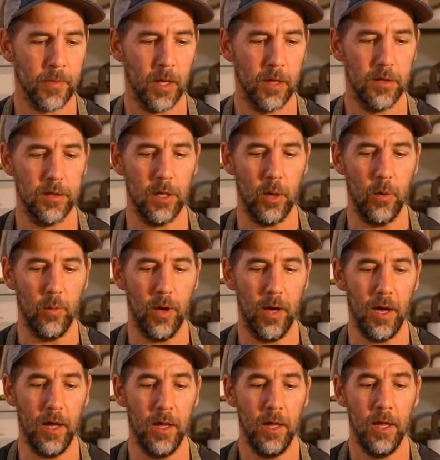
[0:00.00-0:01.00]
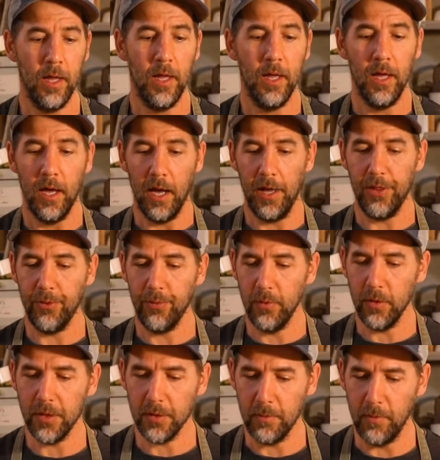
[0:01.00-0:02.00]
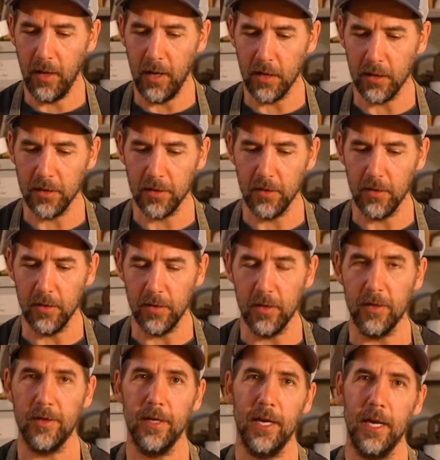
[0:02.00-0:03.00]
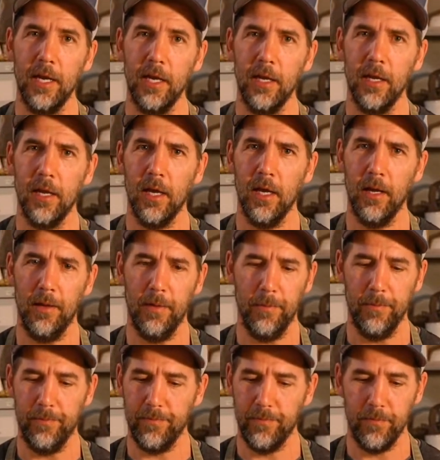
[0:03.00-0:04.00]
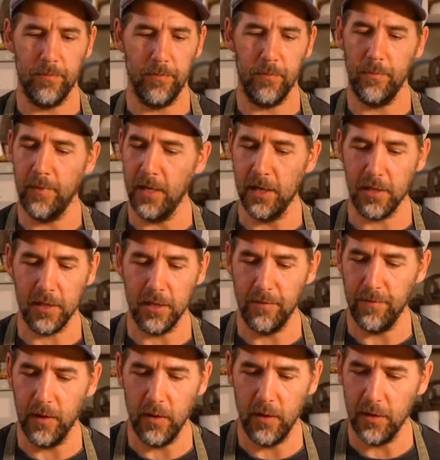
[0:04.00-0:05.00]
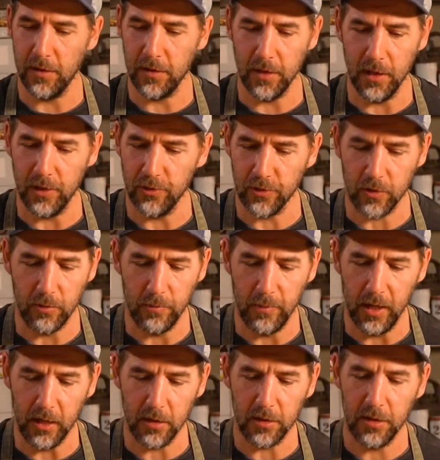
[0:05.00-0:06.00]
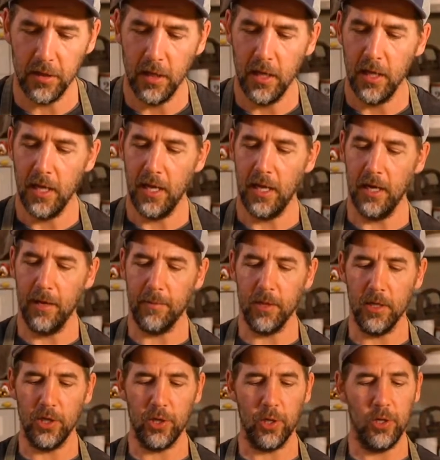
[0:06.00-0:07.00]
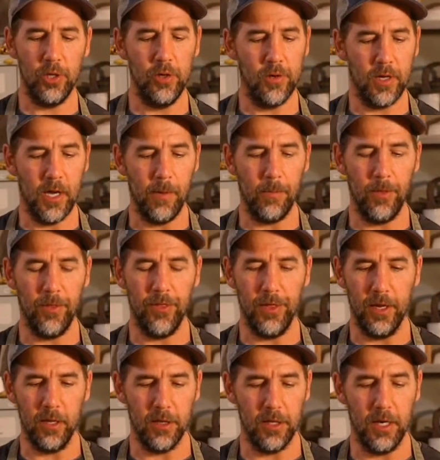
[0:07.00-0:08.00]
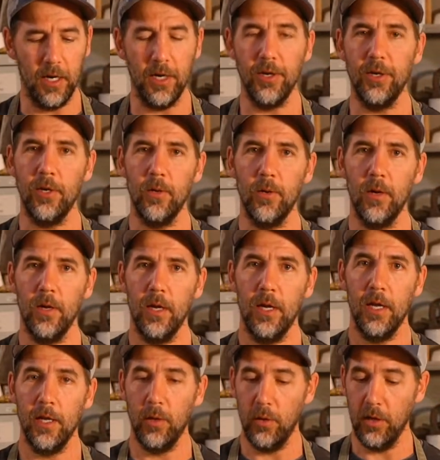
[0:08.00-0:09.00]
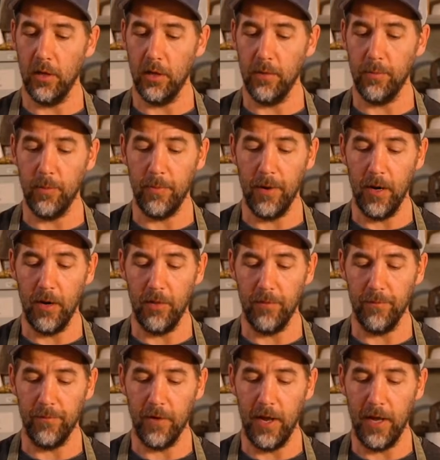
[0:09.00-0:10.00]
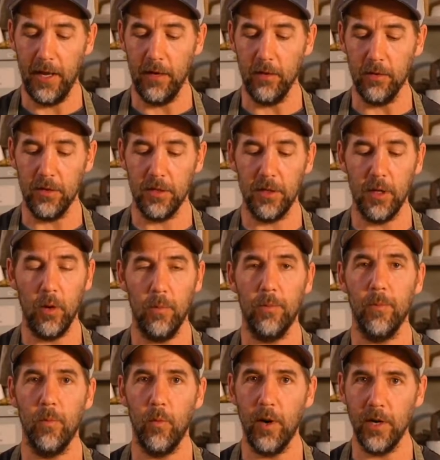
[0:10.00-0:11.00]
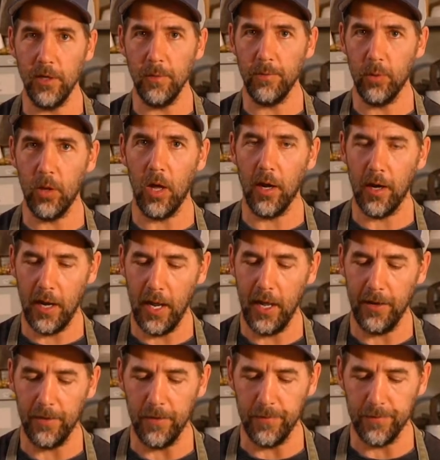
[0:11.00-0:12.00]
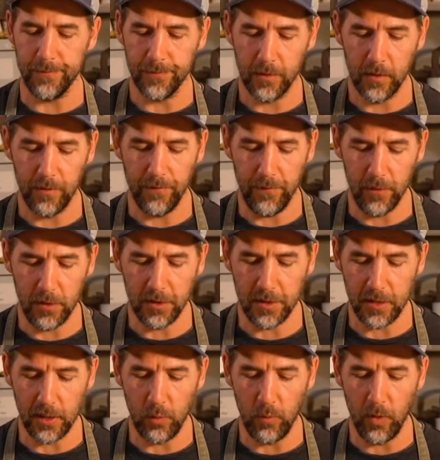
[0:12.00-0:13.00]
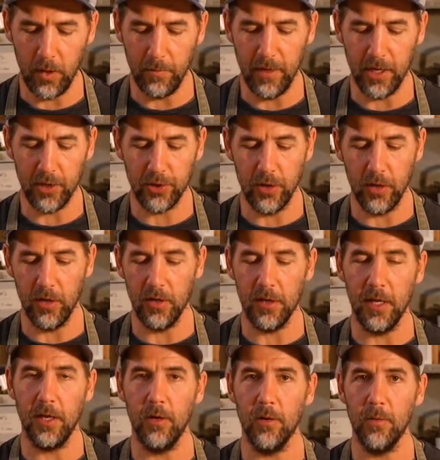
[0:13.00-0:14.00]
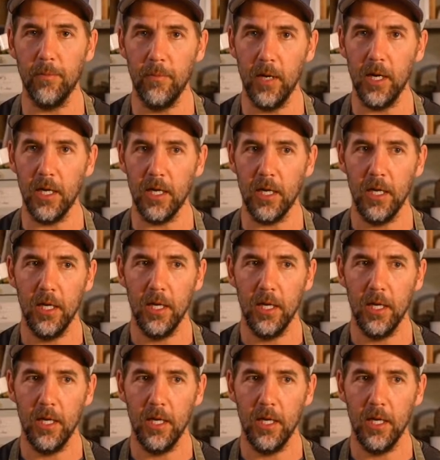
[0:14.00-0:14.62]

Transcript: So I threw some mugs earlier today, basically very cylindrical mugs, and I'm going to show you a couple things that I do in order to prepare them for handles. So when you put on a handle, the first thing you want to make sure is that your mug